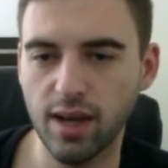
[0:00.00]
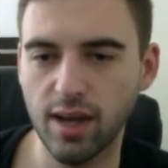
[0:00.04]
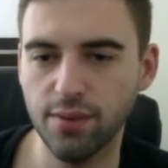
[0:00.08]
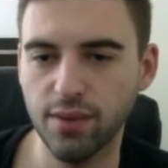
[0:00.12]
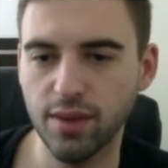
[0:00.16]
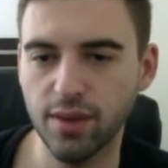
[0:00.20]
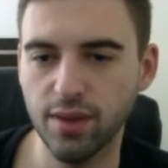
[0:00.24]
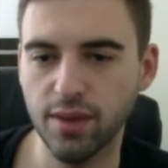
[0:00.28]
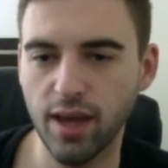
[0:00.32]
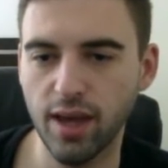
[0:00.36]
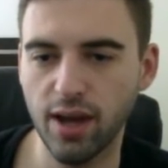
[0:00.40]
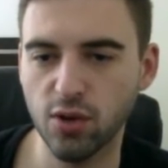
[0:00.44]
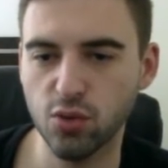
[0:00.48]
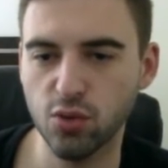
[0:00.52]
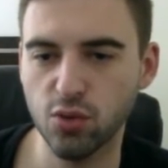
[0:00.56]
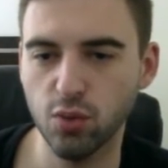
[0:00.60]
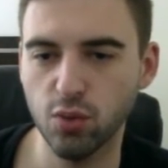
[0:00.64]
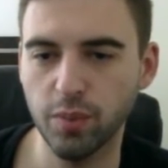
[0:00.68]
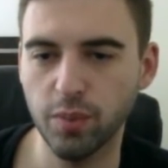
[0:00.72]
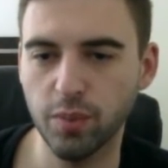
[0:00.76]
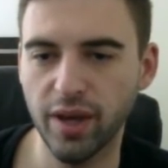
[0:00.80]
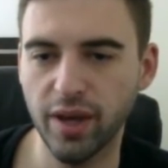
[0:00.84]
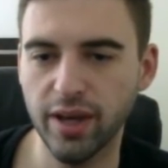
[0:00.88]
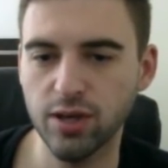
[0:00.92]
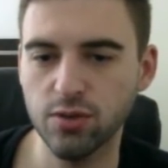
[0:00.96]
on the
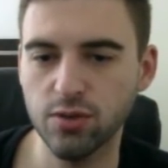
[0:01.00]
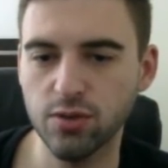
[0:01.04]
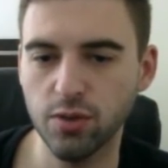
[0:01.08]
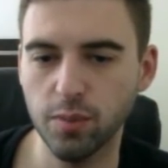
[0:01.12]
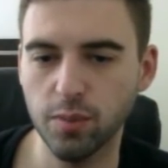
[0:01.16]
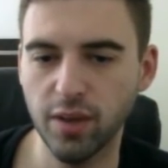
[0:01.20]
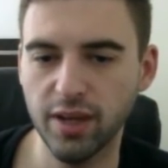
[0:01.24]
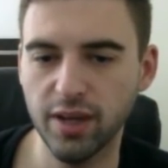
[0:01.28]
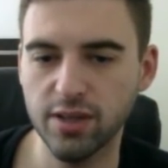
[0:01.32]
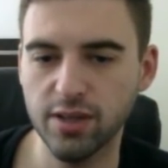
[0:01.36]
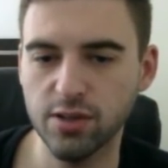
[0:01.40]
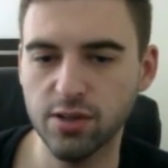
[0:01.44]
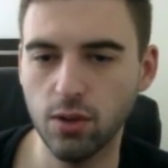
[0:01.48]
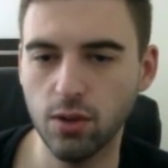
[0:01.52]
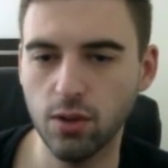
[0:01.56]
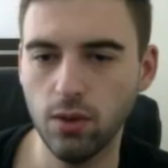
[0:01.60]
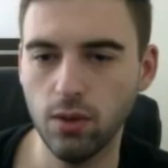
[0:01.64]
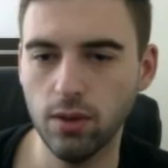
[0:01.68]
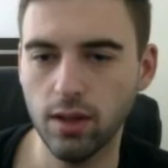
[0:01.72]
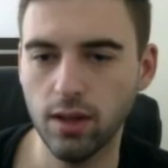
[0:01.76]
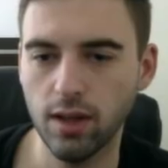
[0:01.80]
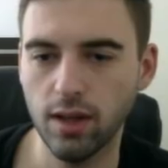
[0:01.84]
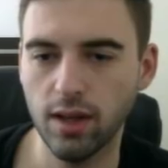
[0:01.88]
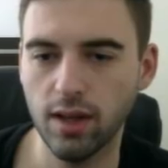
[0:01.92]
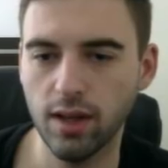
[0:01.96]
actual page for Blade and
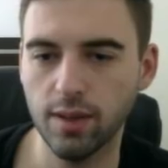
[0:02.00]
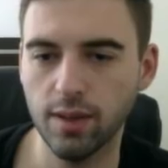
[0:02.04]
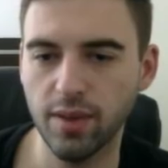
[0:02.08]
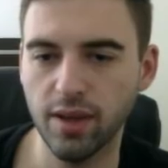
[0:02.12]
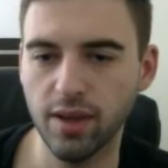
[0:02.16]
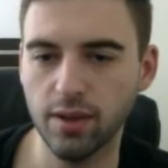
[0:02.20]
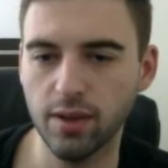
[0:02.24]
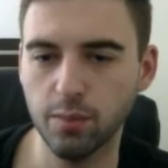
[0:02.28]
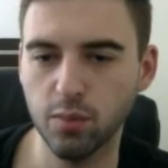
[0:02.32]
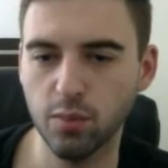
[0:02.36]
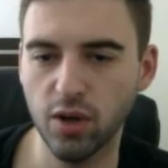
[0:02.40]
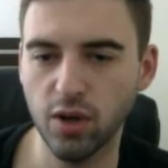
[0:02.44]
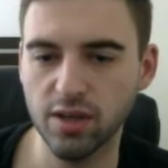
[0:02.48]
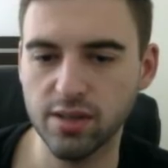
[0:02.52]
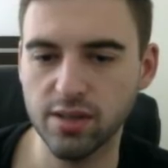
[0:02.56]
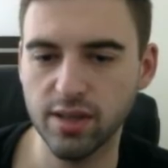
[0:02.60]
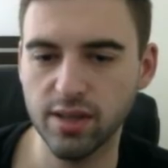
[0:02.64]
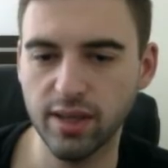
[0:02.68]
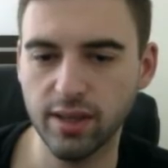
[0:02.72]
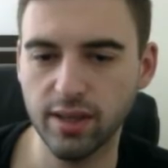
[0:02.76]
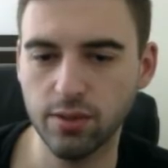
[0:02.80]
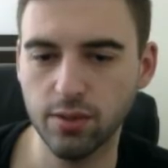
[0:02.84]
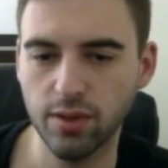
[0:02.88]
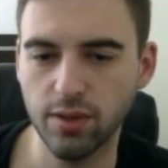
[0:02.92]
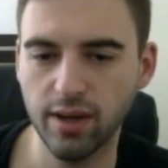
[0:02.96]
Soul, uh, that press
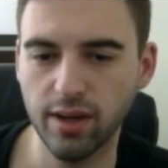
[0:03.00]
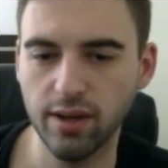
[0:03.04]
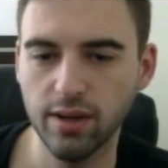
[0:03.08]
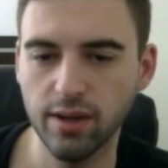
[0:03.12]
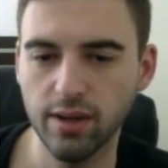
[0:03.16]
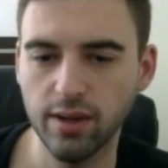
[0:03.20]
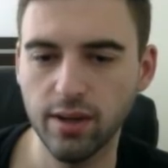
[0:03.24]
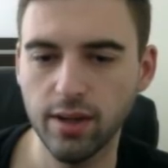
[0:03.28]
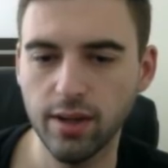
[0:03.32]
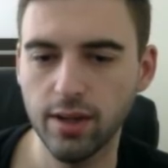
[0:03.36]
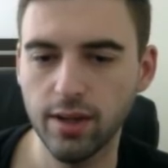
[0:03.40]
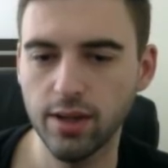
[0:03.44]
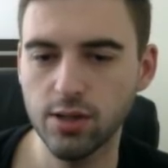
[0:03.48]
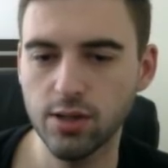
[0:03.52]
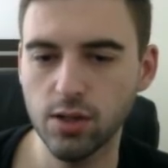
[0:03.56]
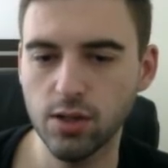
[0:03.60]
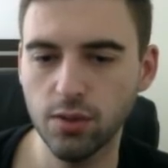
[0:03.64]
link there.